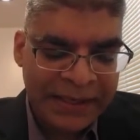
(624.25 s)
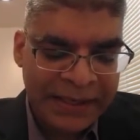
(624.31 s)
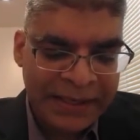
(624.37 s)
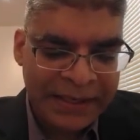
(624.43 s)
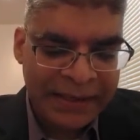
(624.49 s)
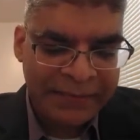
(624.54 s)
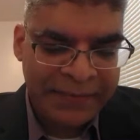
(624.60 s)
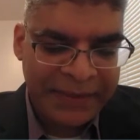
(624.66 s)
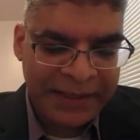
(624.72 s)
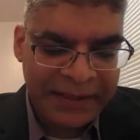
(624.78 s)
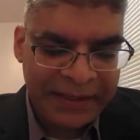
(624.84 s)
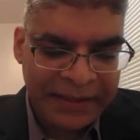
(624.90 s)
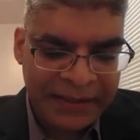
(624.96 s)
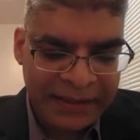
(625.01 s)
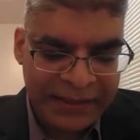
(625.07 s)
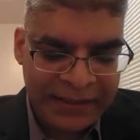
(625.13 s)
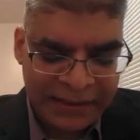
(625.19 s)

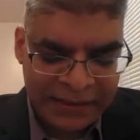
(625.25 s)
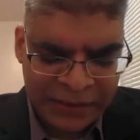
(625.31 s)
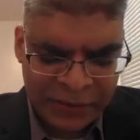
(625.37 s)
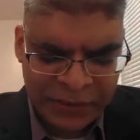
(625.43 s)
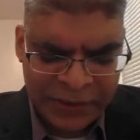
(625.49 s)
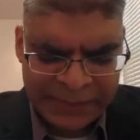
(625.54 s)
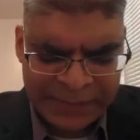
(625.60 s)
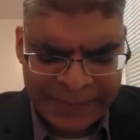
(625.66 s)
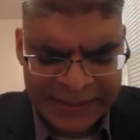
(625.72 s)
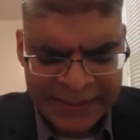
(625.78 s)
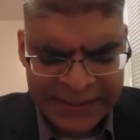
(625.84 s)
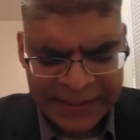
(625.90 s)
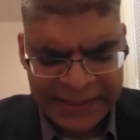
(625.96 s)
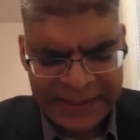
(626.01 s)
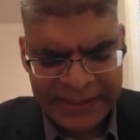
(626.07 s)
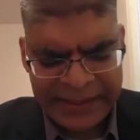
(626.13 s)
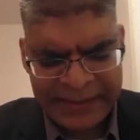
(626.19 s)
The stores
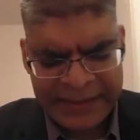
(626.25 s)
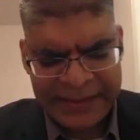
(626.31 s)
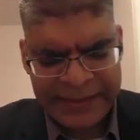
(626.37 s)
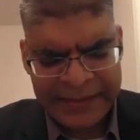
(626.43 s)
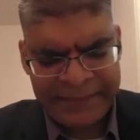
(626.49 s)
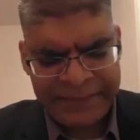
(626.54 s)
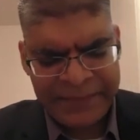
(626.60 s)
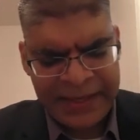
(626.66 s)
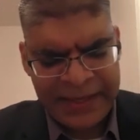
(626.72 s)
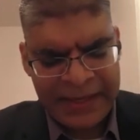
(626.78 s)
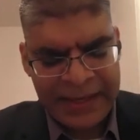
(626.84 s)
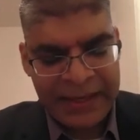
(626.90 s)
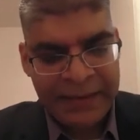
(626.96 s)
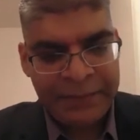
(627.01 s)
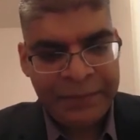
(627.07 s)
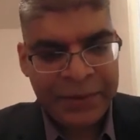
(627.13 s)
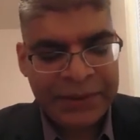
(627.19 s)
basically
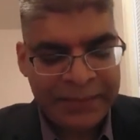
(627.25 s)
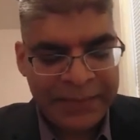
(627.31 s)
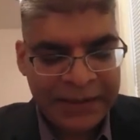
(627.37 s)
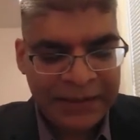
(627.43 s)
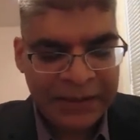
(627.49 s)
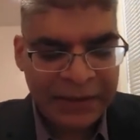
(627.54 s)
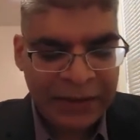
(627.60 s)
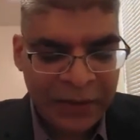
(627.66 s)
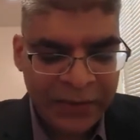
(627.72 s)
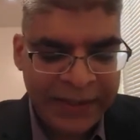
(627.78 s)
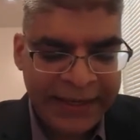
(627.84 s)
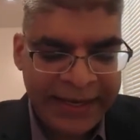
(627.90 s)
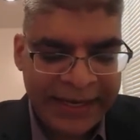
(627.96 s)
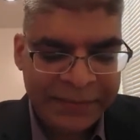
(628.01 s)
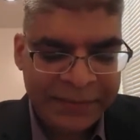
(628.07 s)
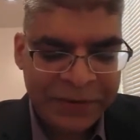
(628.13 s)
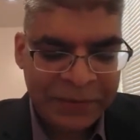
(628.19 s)
put them on the clothing
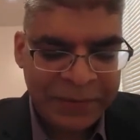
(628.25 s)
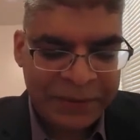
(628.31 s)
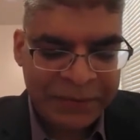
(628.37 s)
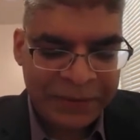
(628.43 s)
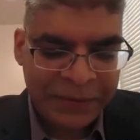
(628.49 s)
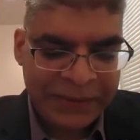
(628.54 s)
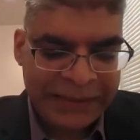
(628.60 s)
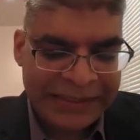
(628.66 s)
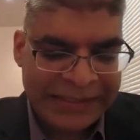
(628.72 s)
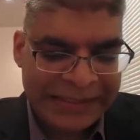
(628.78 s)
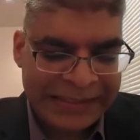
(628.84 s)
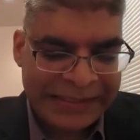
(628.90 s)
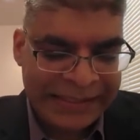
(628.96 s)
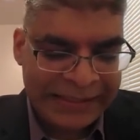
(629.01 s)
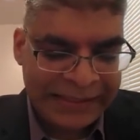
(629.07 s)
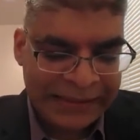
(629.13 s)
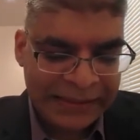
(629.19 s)
items so people wouldn't
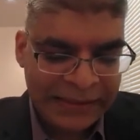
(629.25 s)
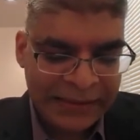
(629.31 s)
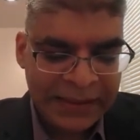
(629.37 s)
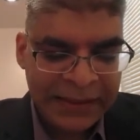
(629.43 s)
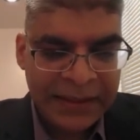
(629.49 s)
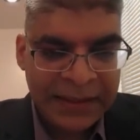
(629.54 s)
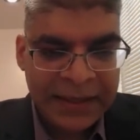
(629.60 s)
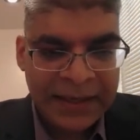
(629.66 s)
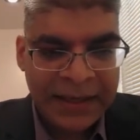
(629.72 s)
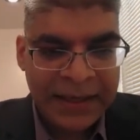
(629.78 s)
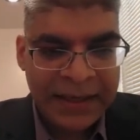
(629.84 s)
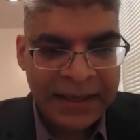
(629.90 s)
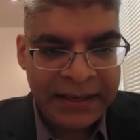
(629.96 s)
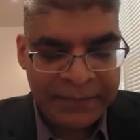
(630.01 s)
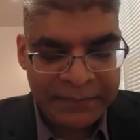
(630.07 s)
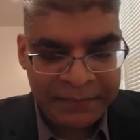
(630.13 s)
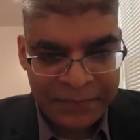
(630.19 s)
steal.
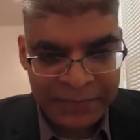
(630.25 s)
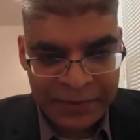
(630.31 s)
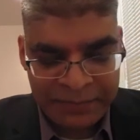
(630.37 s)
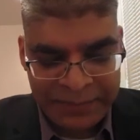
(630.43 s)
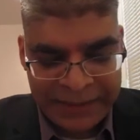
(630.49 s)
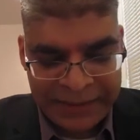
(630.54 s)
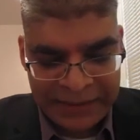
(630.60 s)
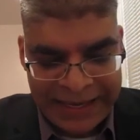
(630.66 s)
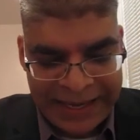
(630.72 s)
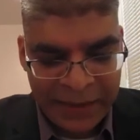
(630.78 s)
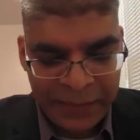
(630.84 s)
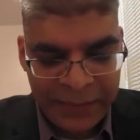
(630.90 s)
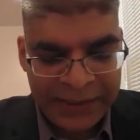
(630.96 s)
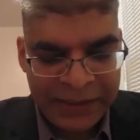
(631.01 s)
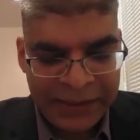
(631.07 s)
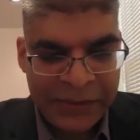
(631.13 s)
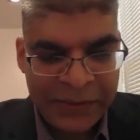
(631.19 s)
But now
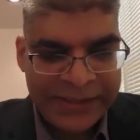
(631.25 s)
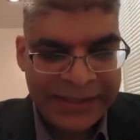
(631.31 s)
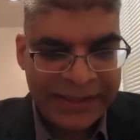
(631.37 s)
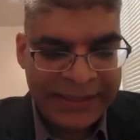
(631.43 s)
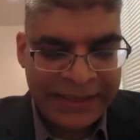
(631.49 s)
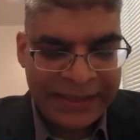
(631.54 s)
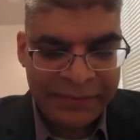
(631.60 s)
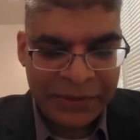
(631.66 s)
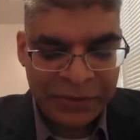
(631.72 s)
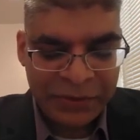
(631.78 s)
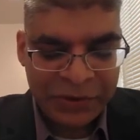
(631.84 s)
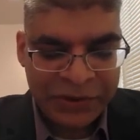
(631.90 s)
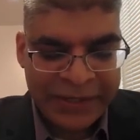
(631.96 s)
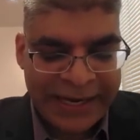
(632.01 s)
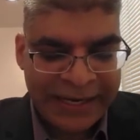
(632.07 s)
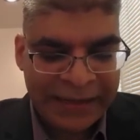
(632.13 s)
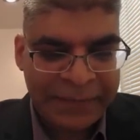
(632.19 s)
we're using them to
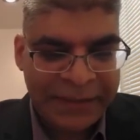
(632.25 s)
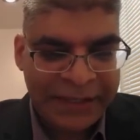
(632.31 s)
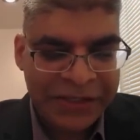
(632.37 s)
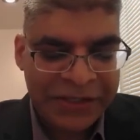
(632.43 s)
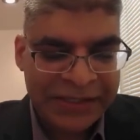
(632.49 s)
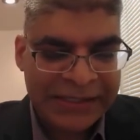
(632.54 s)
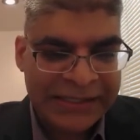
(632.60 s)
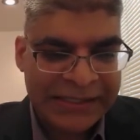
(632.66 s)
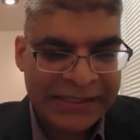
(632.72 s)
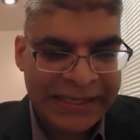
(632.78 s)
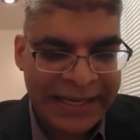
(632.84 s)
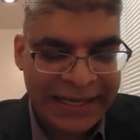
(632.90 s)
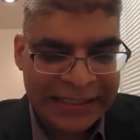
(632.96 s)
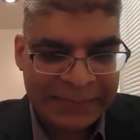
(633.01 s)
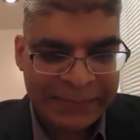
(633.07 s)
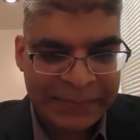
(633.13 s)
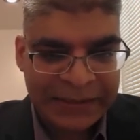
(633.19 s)
track patients in
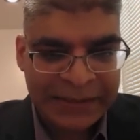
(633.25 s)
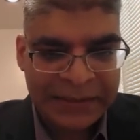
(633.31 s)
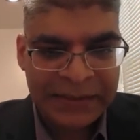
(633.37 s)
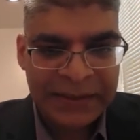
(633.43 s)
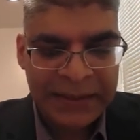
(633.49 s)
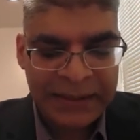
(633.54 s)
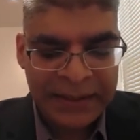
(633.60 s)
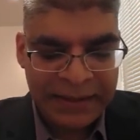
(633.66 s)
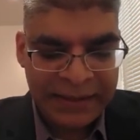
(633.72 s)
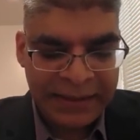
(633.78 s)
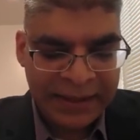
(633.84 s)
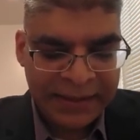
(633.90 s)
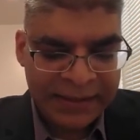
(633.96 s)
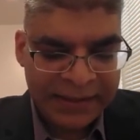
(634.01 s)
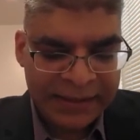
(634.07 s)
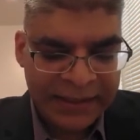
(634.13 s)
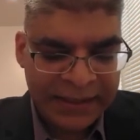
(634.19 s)
hospital. The
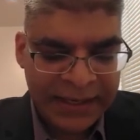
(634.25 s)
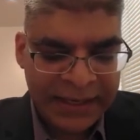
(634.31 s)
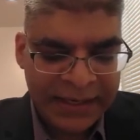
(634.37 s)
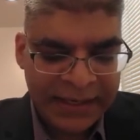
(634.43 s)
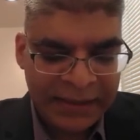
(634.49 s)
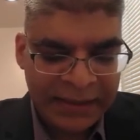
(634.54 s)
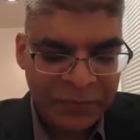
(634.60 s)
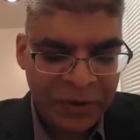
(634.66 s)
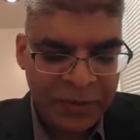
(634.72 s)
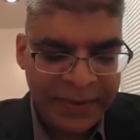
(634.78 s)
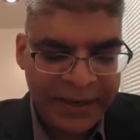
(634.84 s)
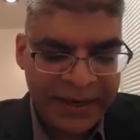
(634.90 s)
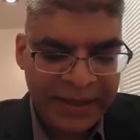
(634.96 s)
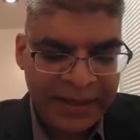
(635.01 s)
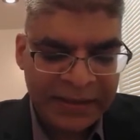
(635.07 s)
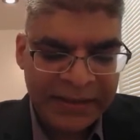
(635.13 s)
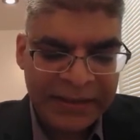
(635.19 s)
other is a
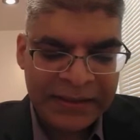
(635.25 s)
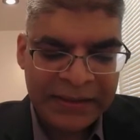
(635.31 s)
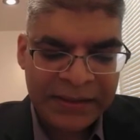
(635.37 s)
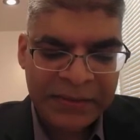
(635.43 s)
cardiomobile.